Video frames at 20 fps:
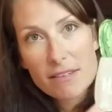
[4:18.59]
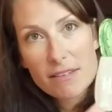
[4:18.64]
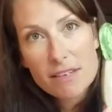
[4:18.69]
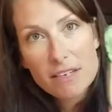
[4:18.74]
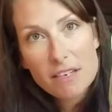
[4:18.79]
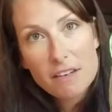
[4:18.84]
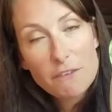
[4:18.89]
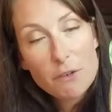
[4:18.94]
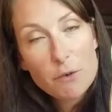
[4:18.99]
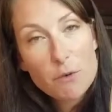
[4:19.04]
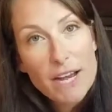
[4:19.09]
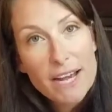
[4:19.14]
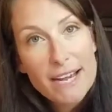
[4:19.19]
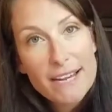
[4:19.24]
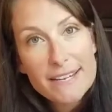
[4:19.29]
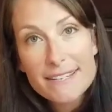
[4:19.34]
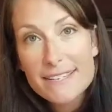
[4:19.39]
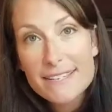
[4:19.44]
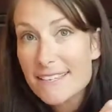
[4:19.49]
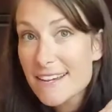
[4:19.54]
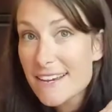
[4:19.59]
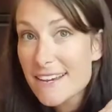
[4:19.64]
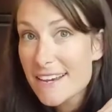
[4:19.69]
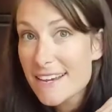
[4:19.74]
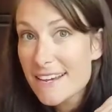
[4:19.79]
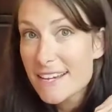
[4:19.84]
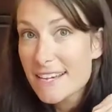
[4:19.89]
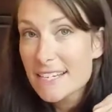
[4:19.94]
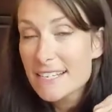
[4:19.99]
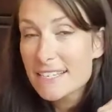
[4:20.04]
And if you guys
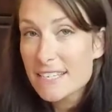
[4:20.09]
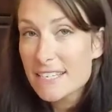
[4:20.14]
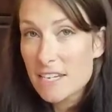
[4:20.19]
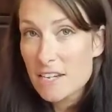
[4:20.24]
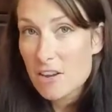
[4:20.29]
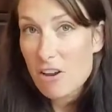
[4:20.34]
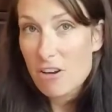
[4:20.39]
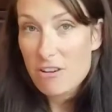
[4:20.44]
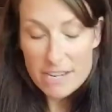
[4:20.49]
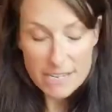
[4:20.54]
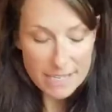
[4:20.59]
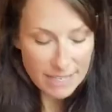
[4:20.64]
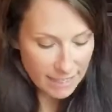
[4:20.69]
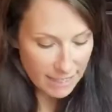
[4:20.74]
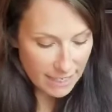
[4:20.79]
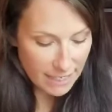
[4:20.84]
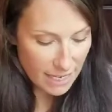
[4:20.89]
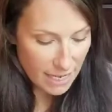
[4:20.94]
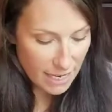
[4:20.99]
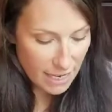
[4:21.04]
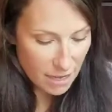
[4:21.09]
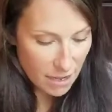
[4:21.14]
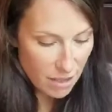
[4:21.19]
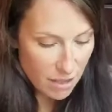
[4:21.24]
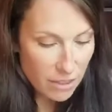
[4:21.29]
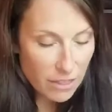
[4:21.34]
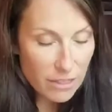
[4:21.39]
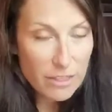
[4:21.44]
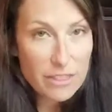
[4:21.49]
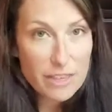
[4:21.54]
didn't already see
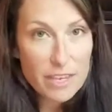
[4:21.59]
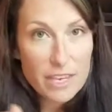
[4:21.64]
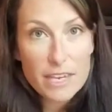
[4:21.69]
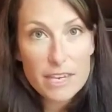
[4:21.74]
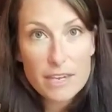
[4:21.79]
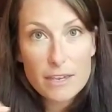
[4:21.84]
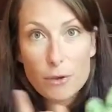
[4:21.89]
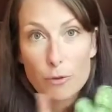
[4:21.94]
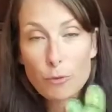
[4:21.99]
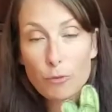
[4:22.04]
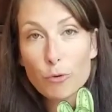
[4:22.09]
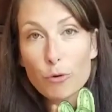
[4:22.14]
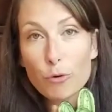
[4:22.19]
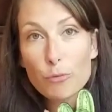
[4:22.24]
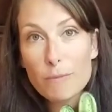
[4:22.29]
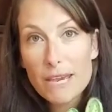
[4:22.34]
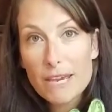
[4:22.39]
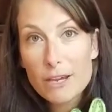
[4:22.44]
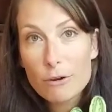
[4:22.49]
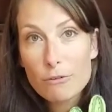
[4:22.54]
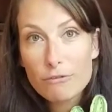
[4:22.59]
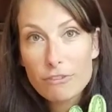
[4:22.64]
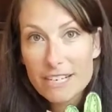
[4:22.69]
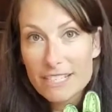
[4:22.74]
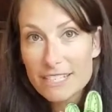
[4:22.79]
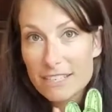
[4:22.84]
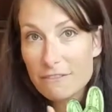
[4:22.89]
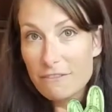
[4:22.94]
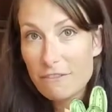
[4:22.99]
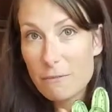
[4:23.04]
the room makeover I
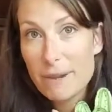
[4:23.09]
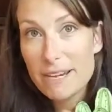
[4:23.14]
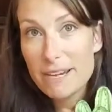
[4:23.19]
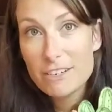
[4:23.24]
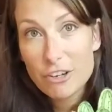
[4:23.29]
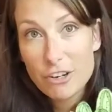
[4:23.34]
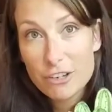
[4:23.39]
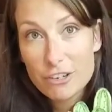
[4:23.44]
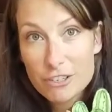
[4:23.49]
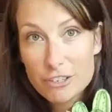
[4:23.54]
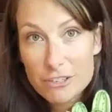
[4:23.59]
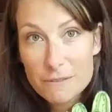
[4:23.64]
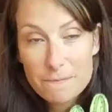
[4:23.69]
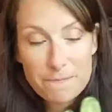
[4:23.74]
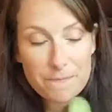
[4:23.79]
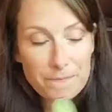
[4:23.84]
did for my daughter,